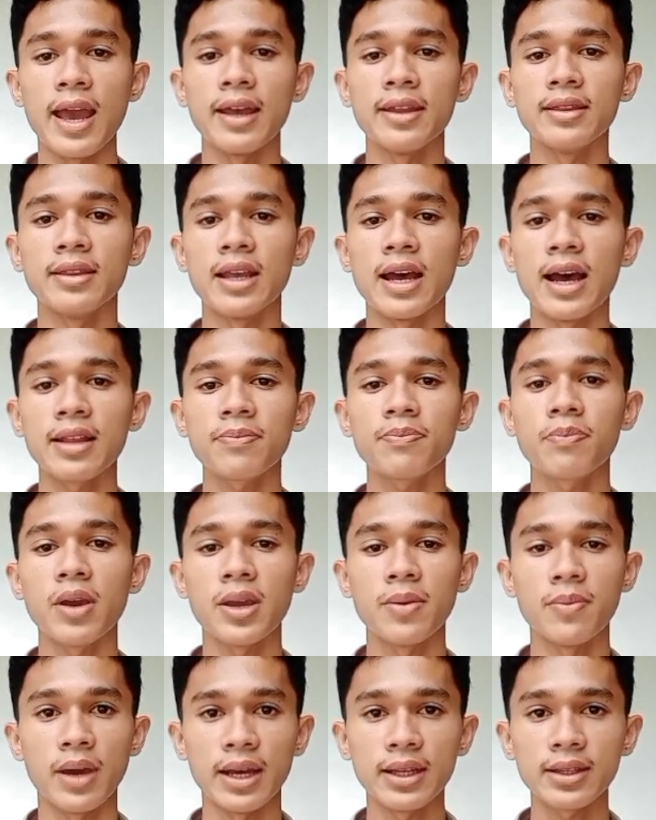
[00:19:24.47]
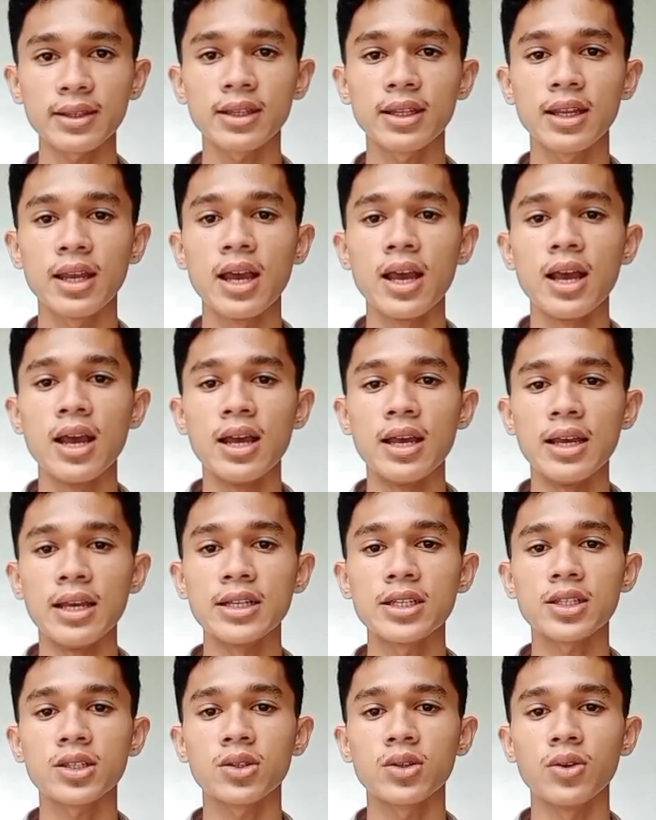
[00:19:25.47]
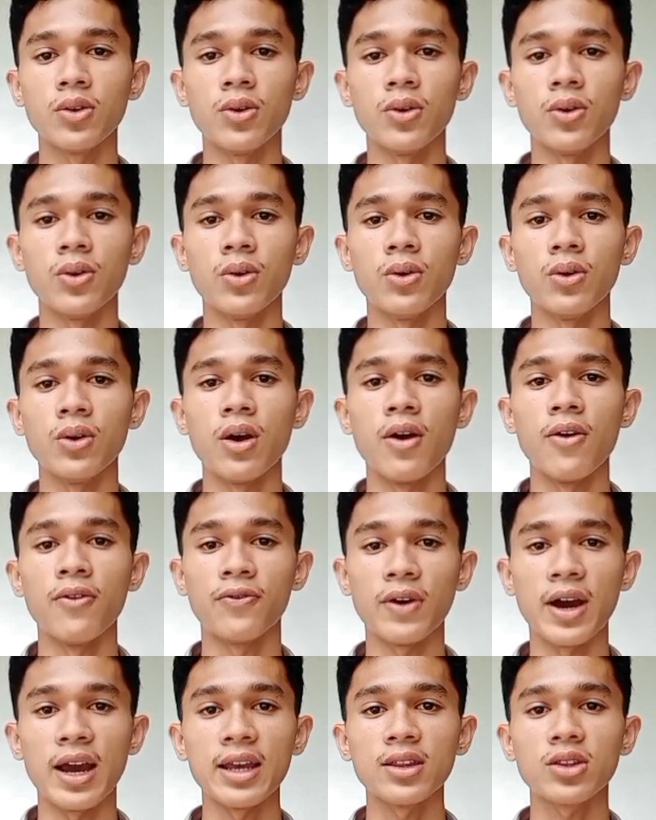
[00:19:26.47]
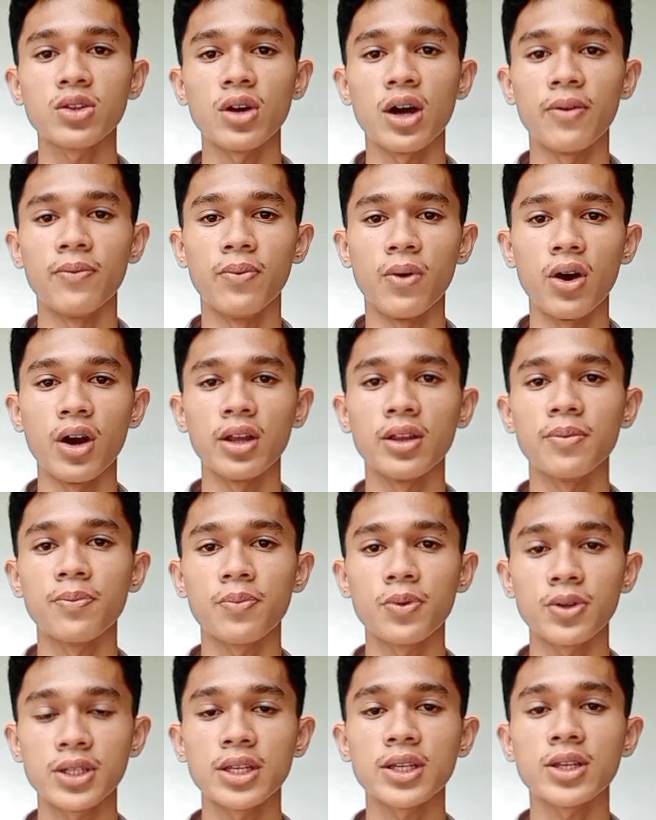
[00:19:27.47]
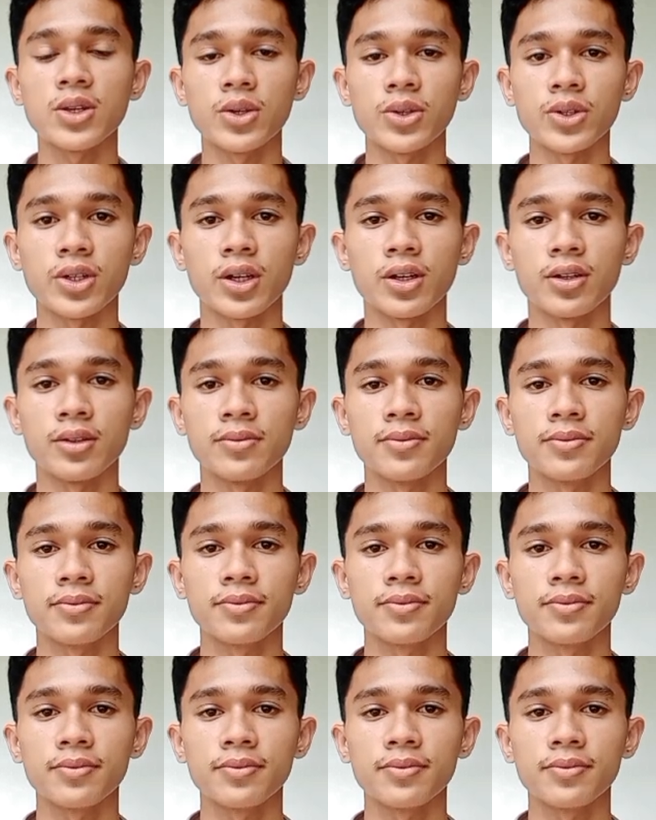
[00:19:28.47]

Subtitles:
and that payment is fine to avoid prosecution.